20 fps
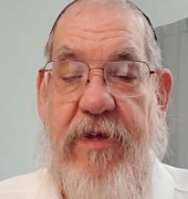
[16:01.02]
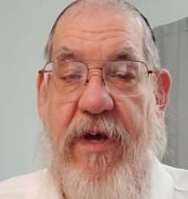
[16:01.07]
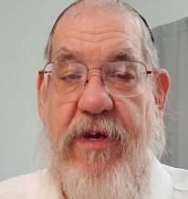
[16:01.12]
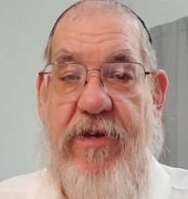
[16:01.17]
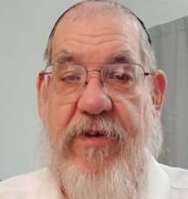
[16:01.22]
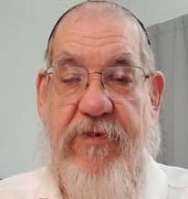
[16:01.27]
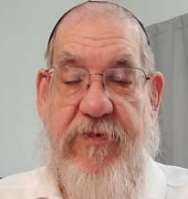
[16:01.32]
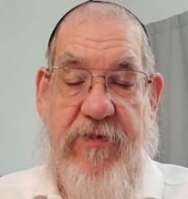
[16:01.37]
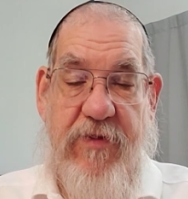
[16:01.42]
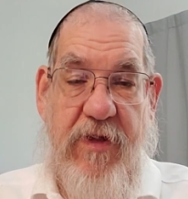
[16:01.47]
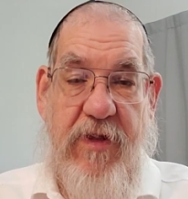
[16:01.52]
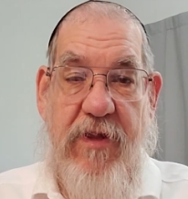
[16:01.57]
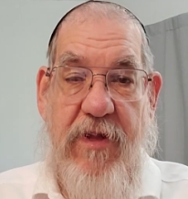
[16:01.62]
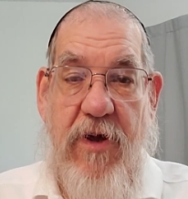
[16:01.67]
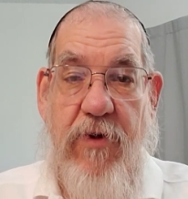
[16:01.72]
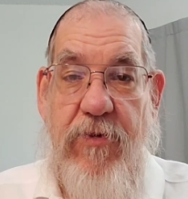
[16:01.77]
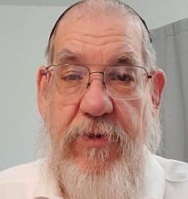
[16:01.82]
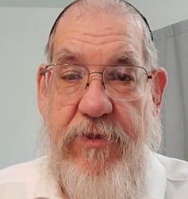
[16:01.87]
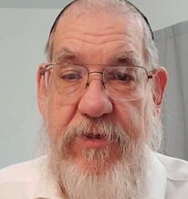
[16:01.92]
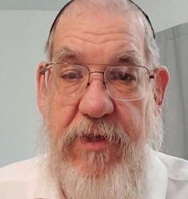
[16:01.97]
that is the
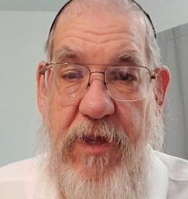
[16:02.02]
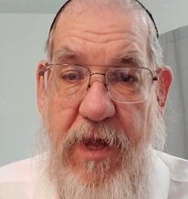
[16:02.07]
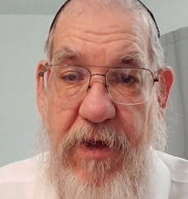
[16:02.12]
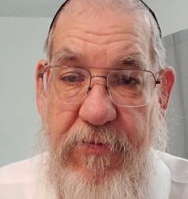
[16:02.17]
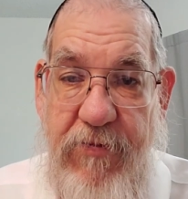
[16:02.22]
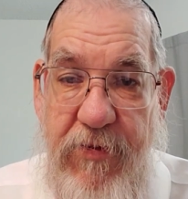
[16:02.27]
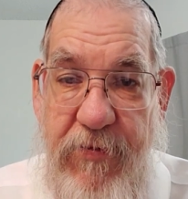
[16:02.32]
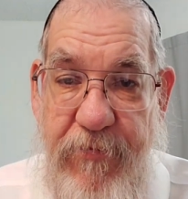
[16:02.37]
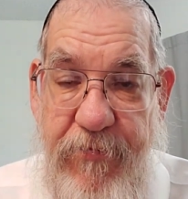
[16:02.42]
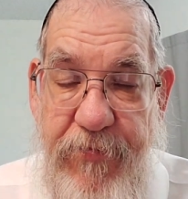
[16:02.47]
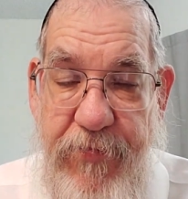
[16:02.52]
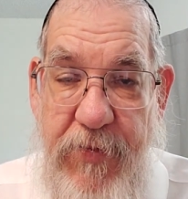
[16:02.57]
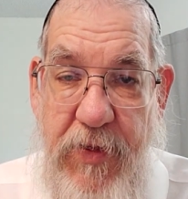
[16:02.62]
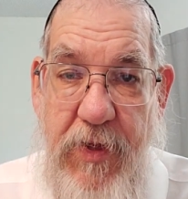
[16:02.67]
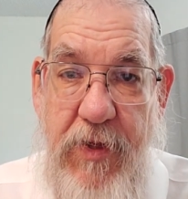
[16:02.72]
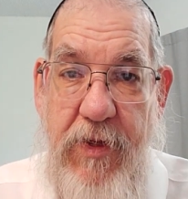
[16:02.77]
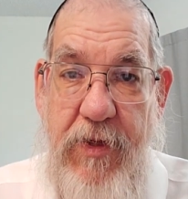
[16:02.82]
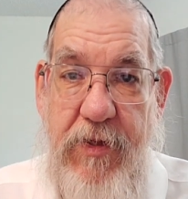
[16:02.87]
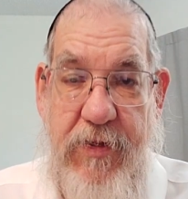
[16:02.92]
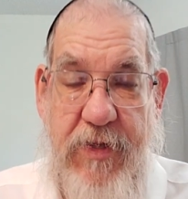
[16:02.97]
lowest level.
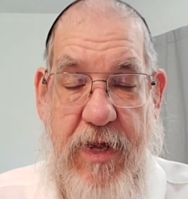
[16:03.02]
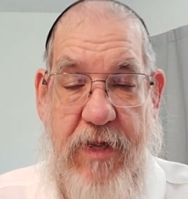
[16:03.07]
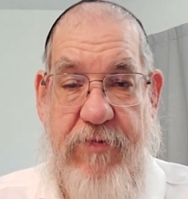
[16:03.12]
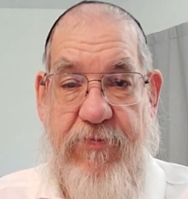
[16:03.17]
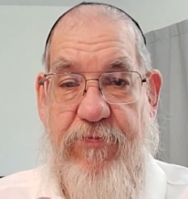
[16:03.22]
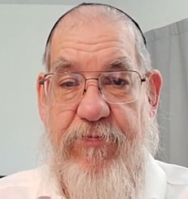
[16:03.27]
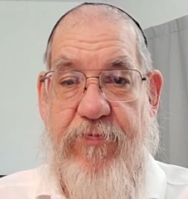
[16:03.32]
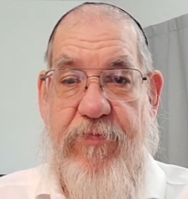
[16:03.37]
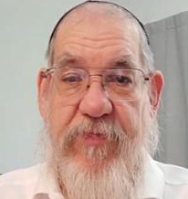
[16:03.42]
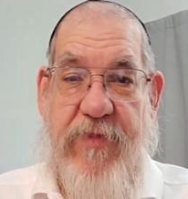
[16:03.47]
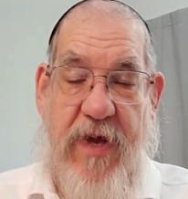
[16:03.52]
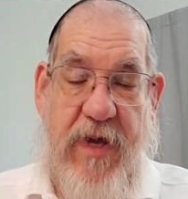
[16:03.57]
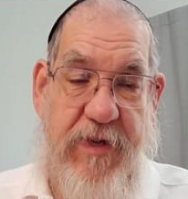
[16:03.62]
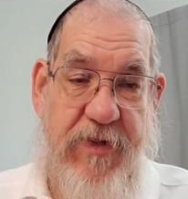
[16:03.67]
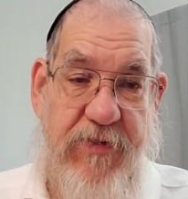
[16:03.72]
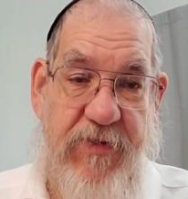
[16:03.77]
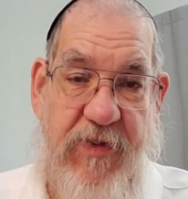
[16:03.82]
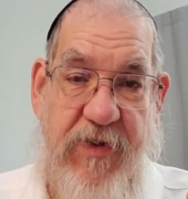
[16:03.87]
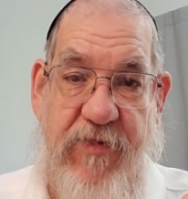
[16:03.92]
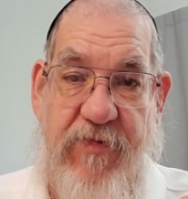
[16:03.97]
That
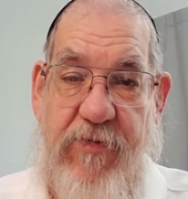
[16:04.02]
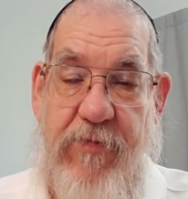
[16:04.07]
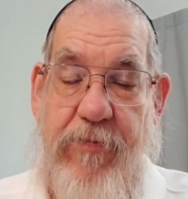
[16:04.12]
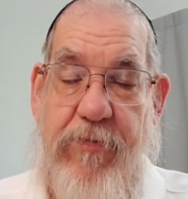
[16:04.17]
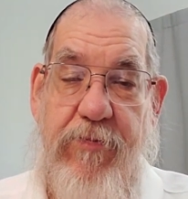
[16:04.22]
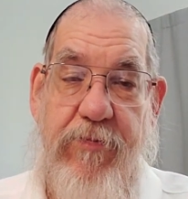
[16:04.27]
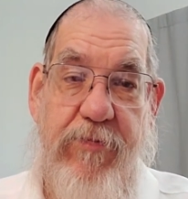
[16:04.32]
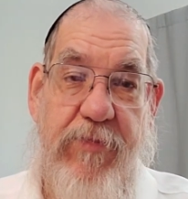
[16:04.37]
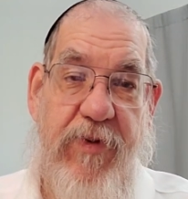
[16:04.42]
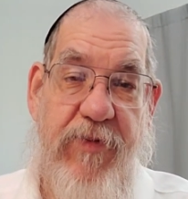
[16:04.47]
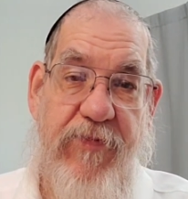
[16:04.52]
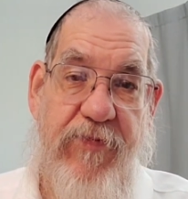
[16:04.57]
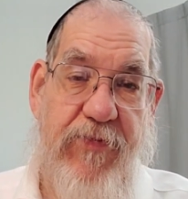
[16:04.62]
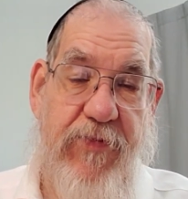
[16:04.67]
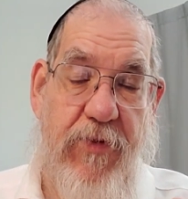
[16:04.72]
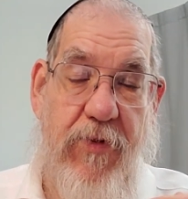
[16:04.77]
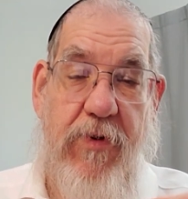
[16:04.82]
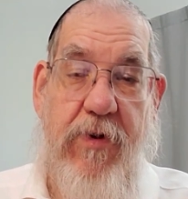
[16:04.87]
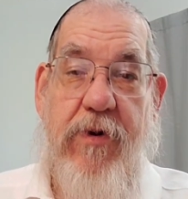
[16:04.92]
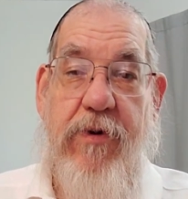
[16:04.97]
is even
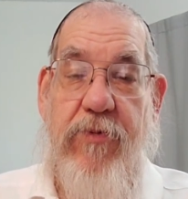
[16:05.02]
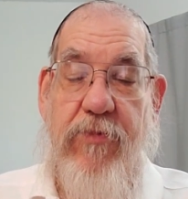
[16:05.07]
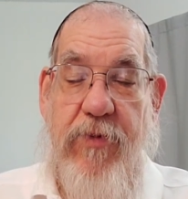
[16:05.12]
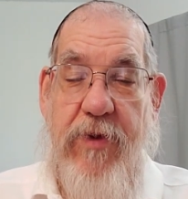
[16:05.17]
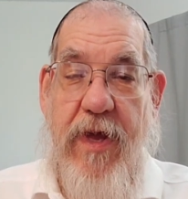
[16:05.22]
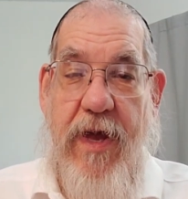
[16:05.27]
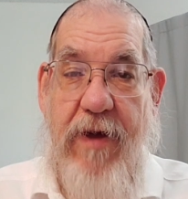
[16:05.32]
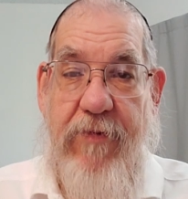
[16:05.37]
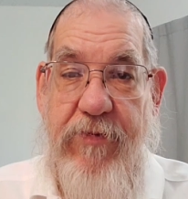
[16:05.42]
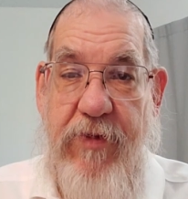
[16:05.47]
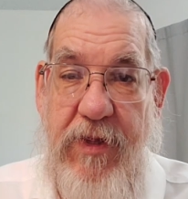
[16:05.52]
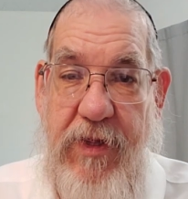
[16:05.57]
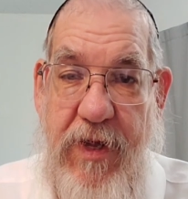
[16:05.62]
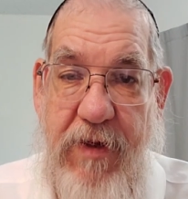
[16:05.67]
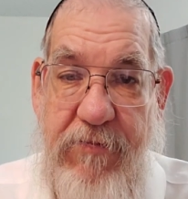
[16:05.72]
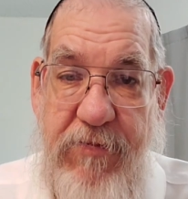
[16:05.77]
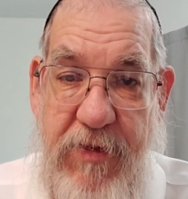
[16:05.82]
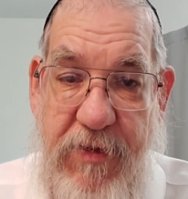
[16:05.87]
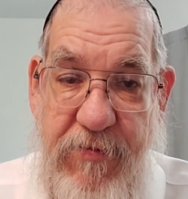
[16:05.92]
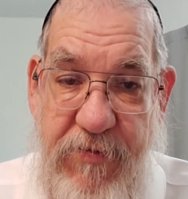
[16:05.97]
before we have the
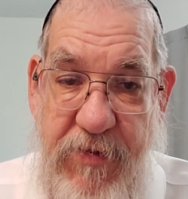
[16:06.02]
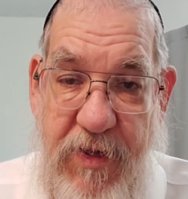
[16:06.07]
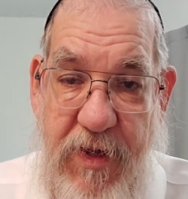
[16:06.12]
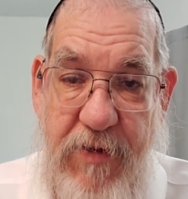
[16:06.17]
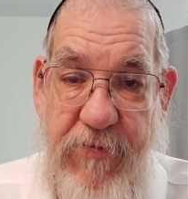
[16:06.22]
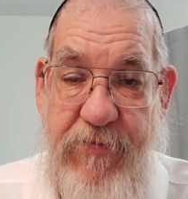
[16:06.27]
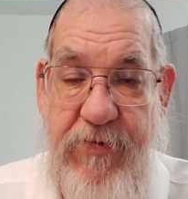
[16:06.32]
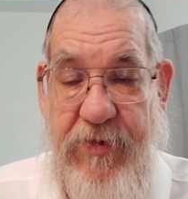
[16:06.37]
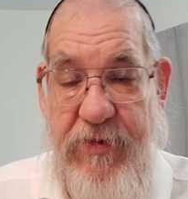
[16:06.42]
level of love.